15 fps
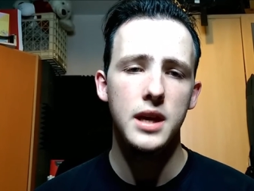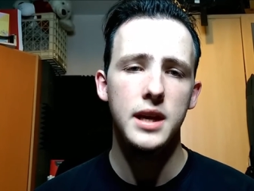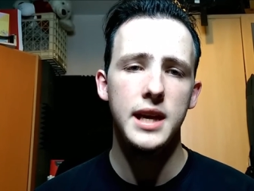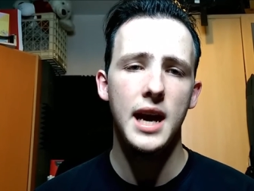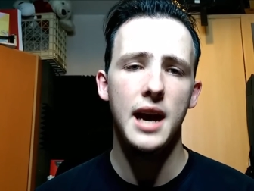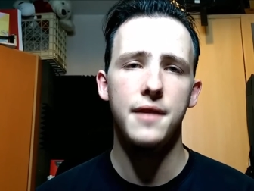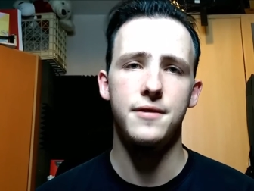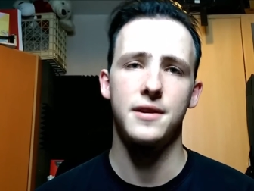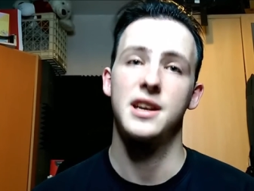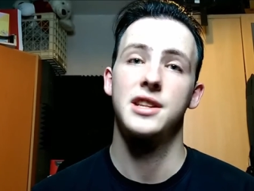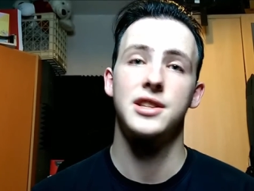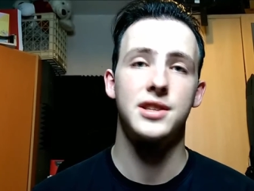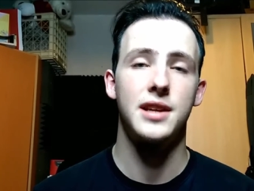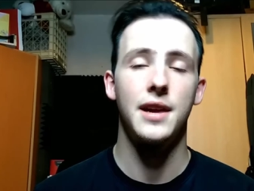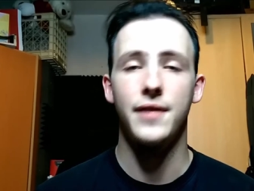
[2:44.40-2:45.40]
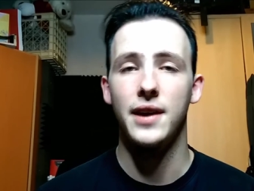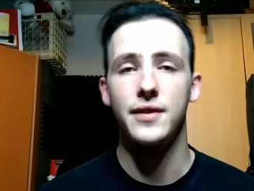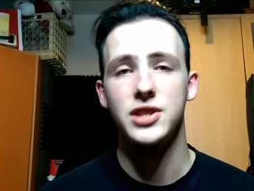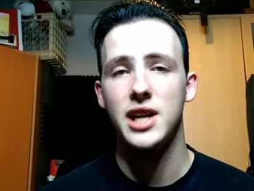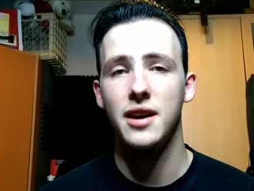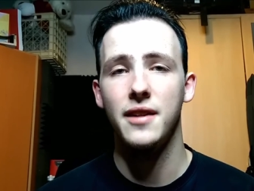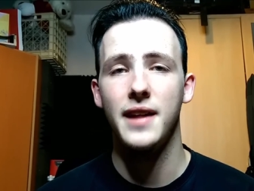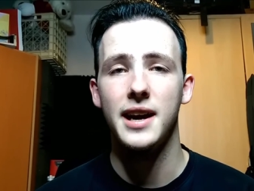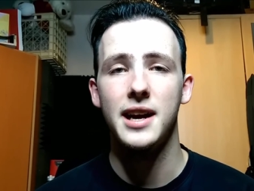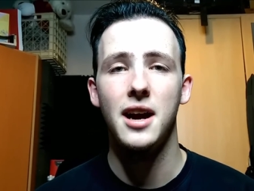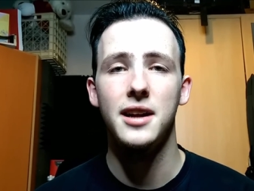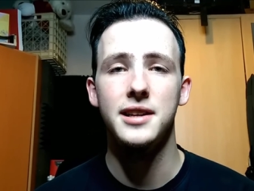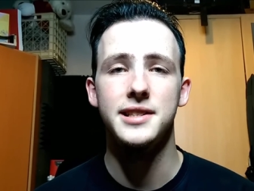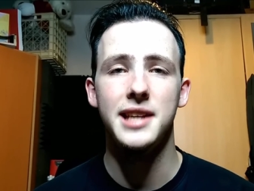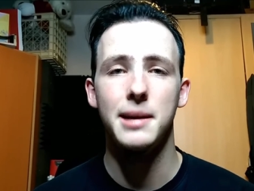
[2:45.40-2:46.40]
yeah, if I have a channel that I
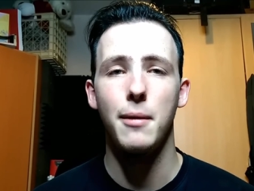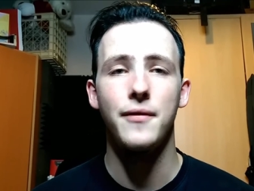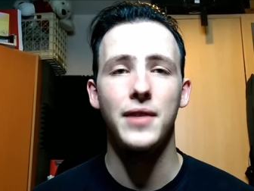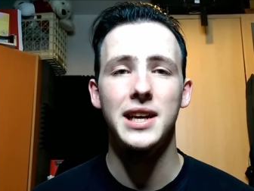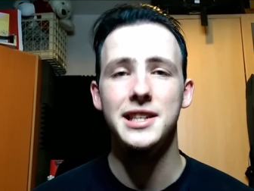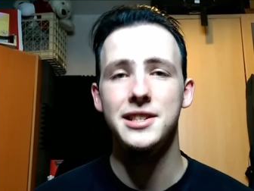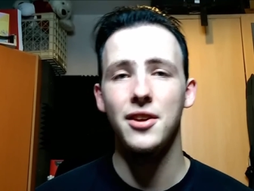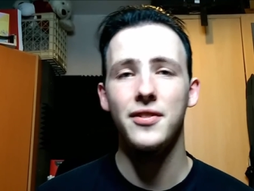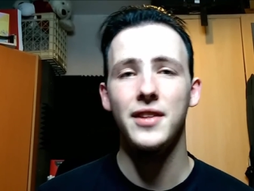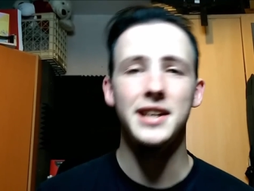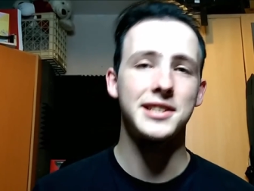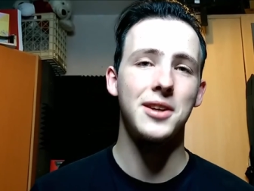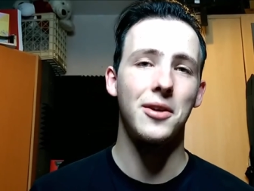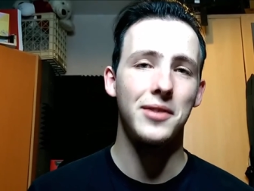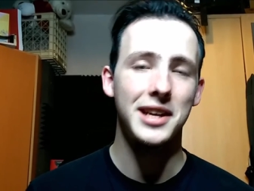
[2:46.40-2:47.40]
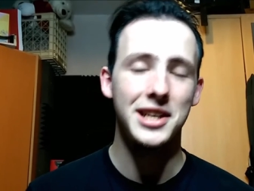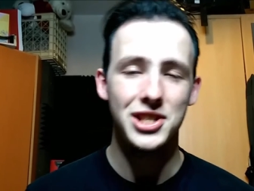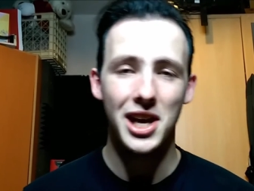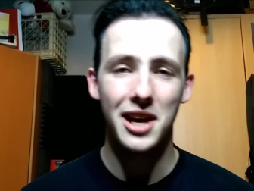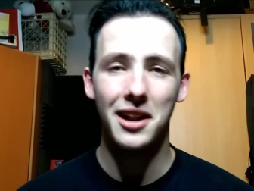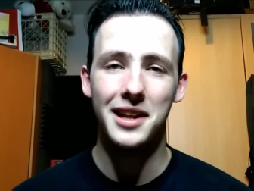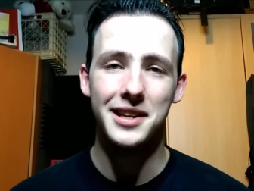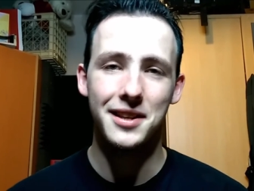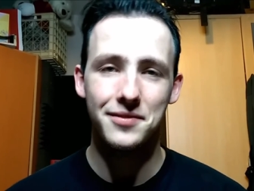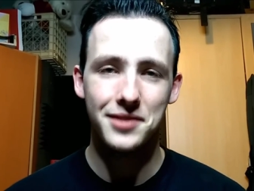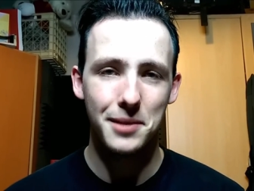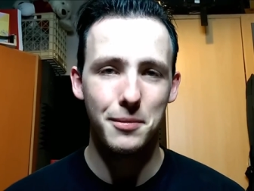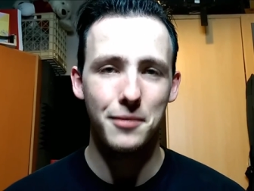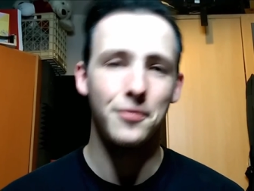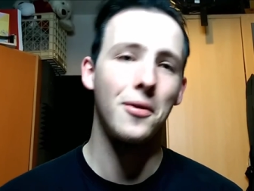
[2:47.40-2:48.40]
can't say my feelings on, then it's not really a channel, as I've
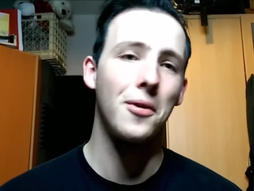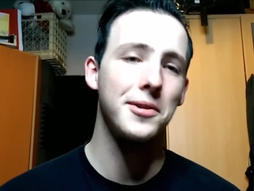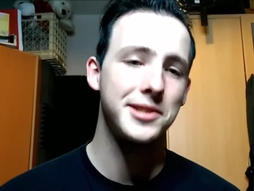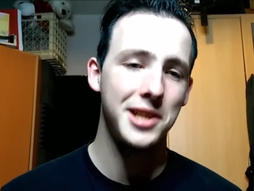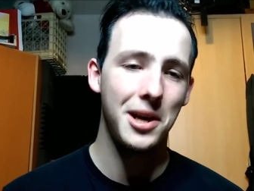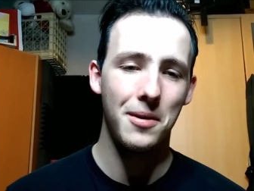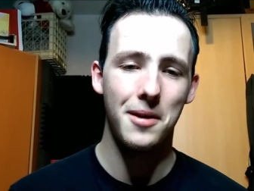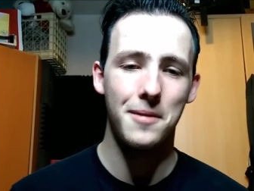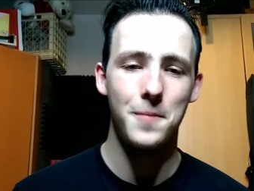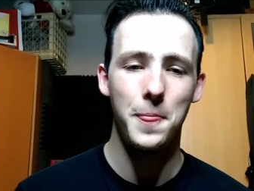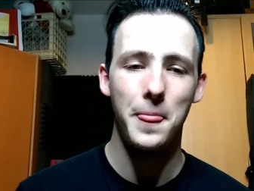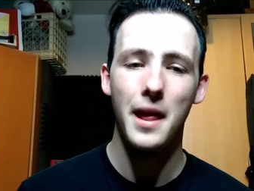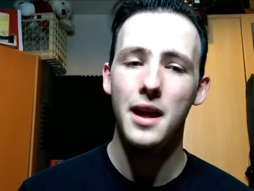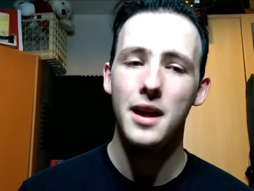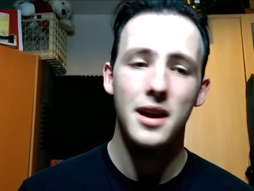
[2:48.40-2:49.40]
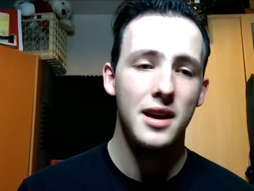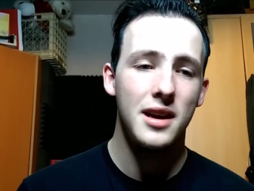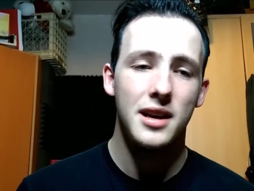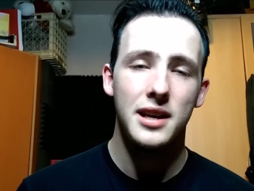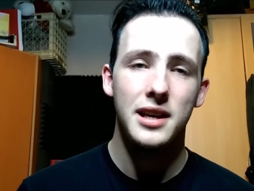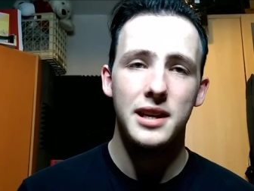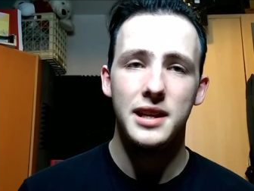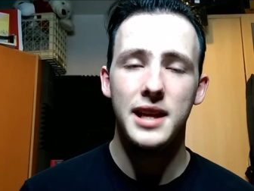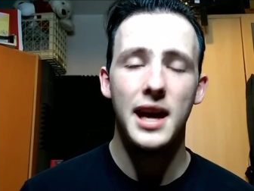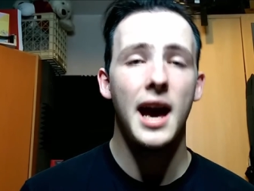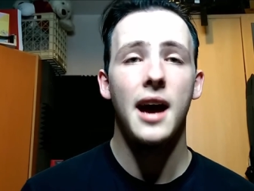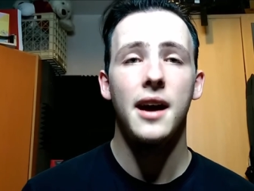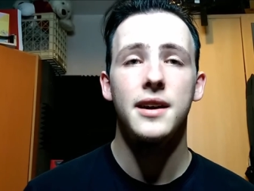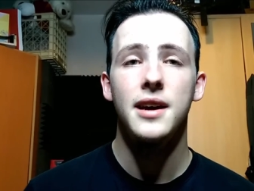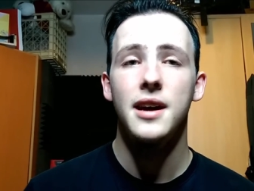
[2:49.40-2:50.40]
said before. So
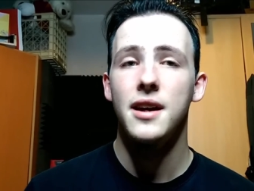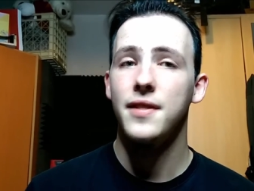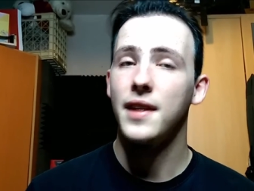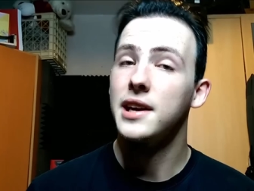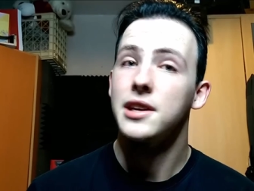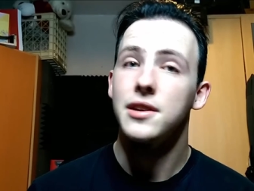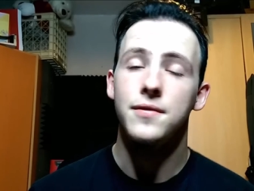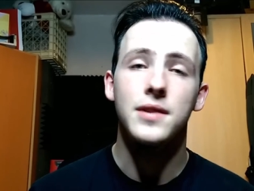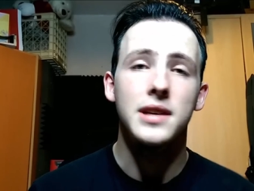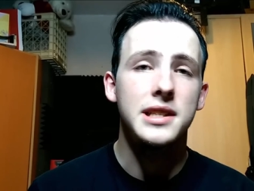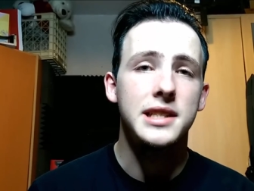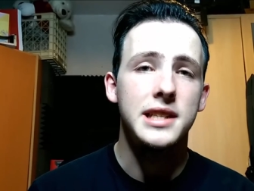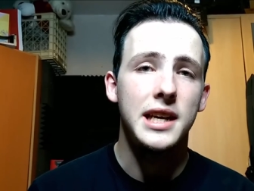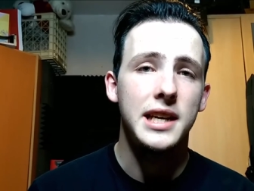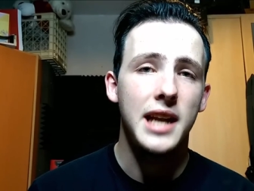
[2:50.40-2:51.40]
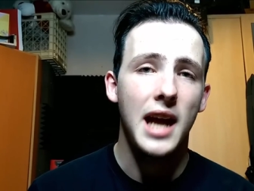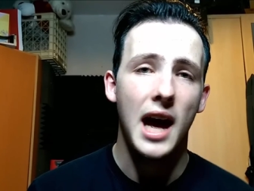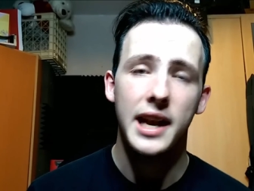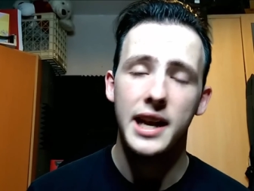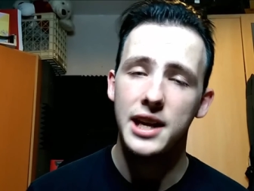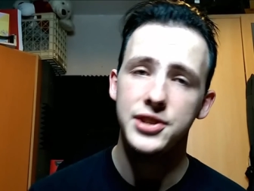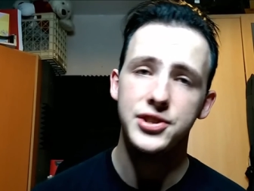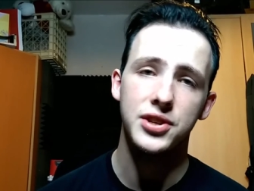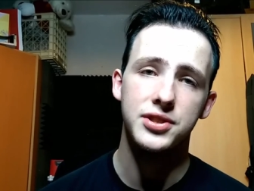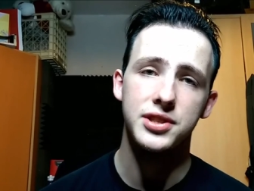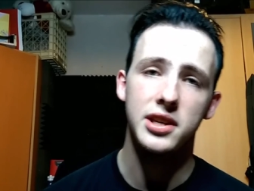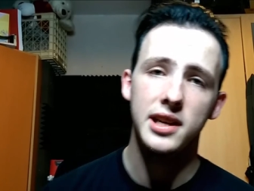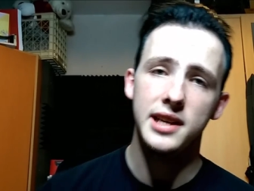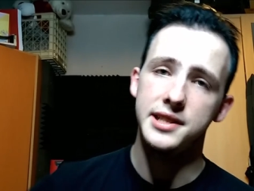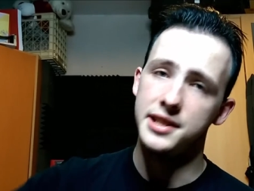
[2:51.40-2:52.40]
yeah, thank you for listening, and I shall
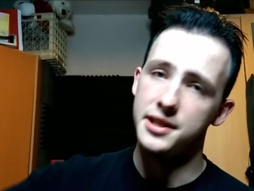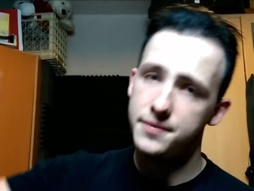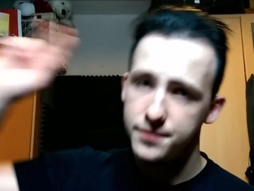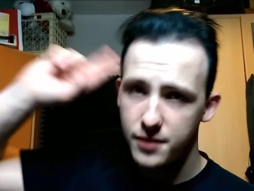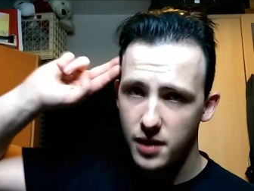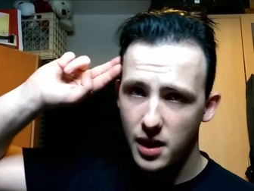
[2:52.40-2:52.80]
see you later.